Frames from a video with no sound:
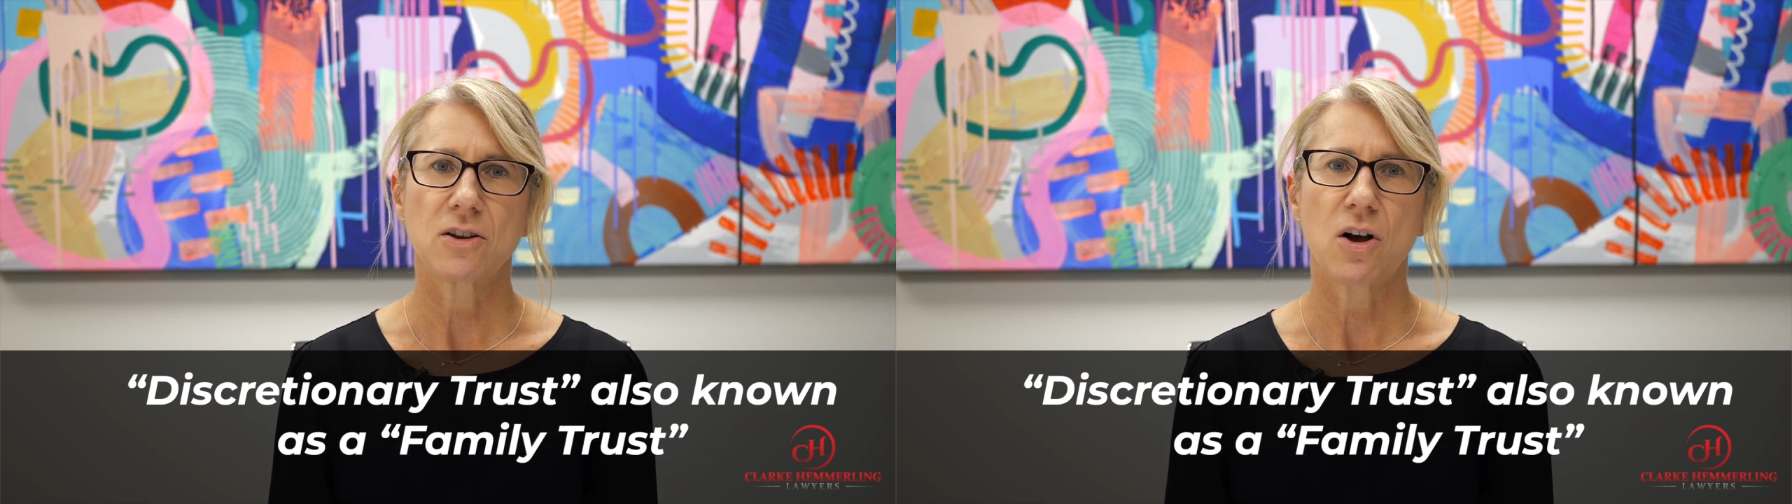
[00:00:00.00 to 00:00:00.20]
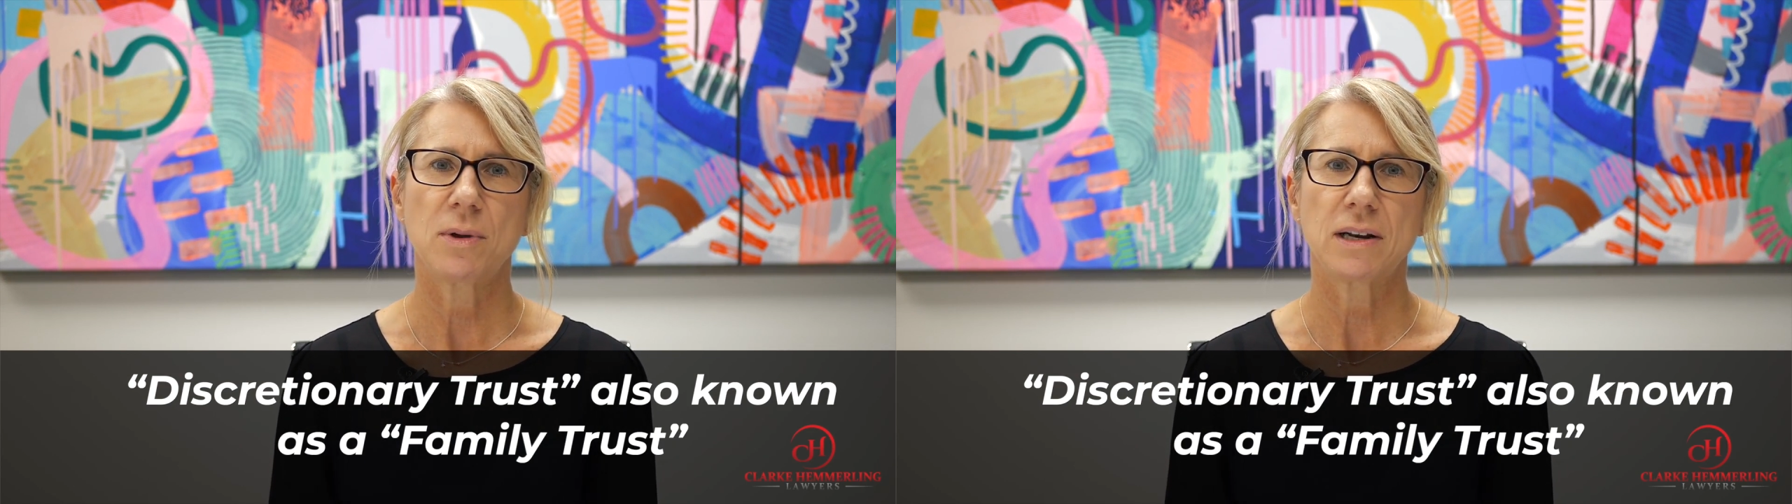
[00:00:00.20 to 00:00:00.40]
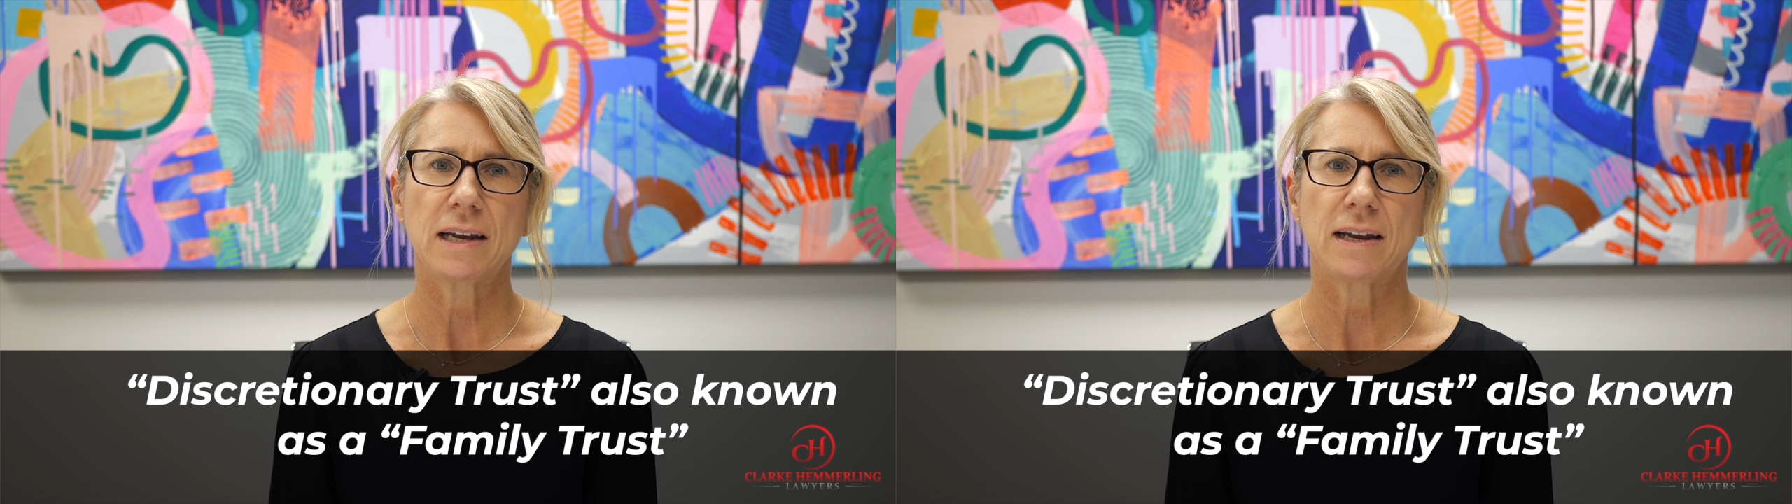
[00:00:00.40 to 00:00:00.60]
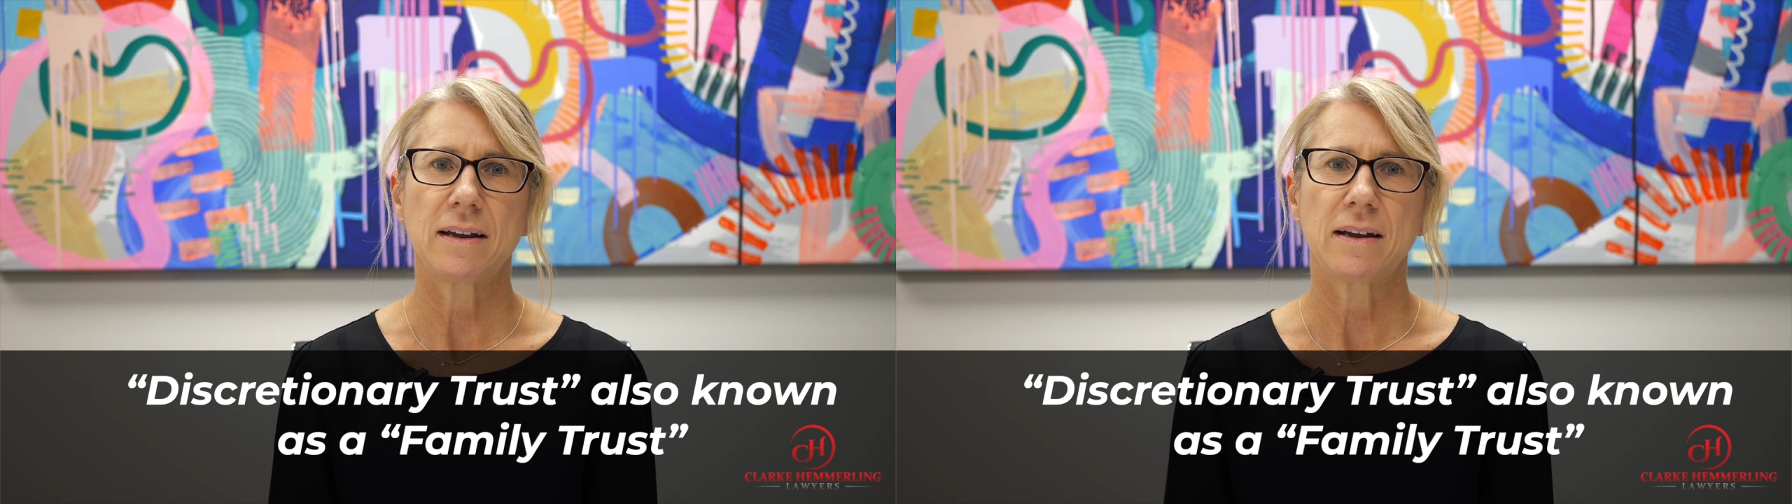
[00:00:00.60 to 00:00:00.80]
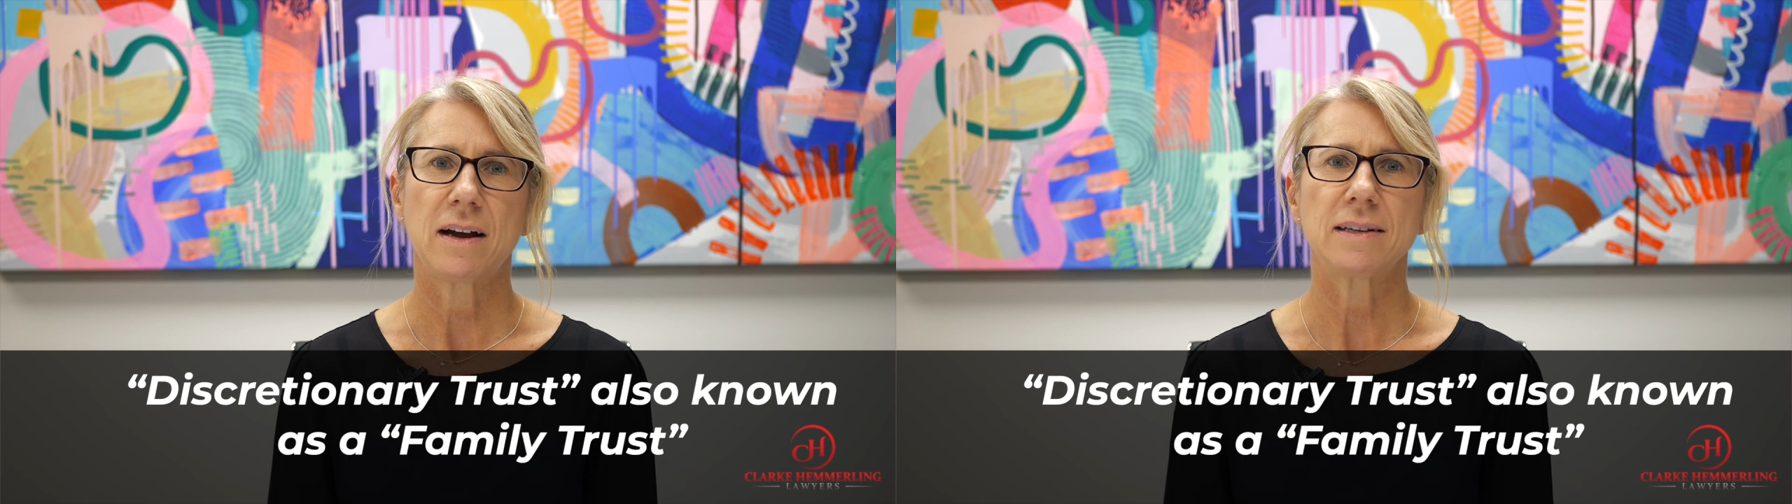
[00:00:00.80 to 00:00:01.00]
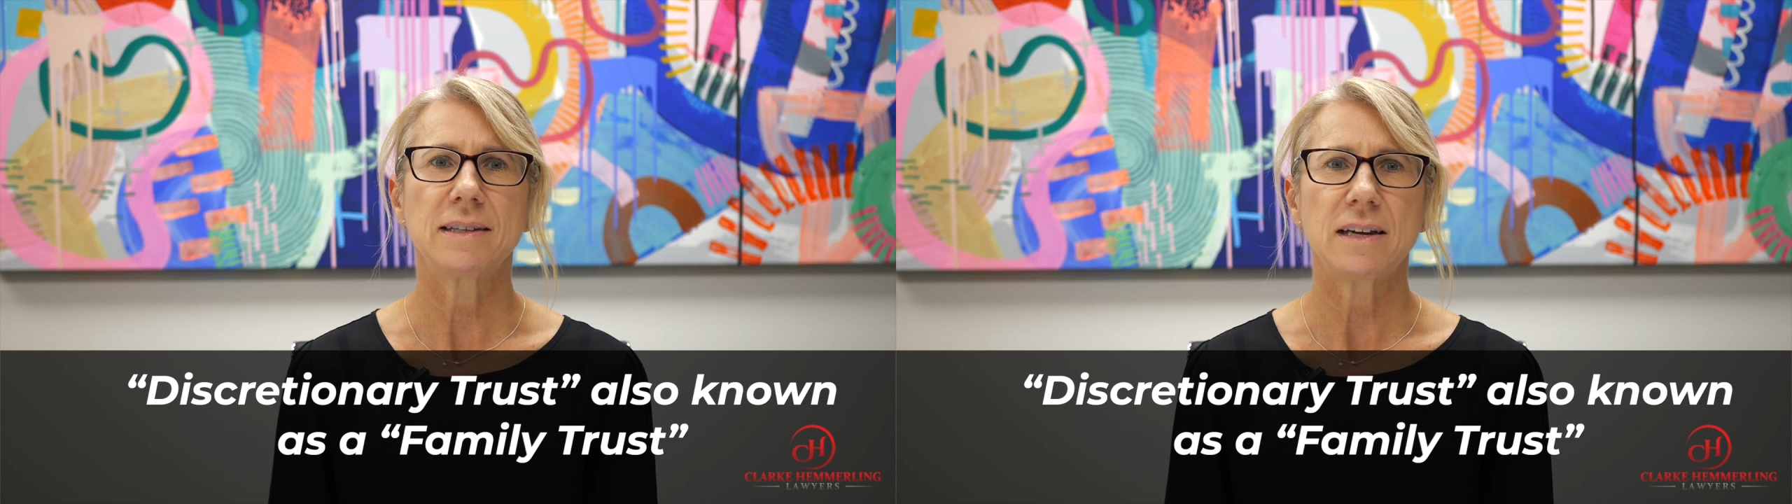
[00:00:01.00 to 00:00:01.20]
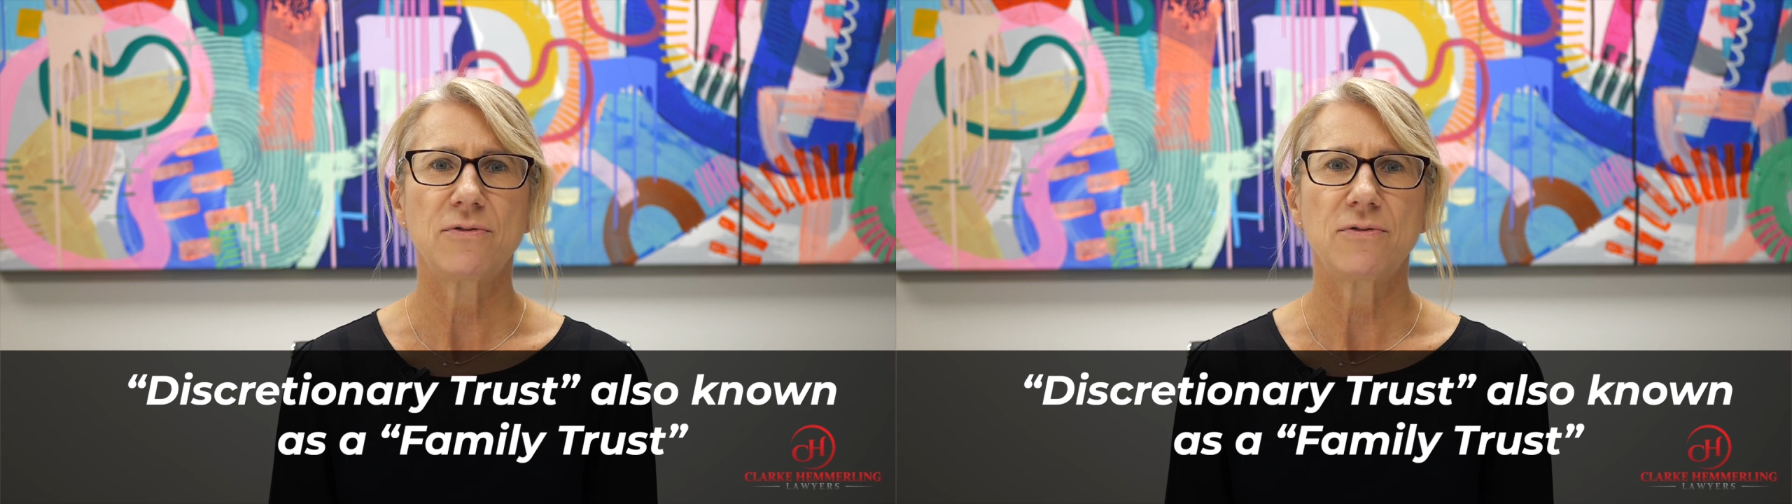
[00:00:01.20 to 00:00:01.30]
commonly I see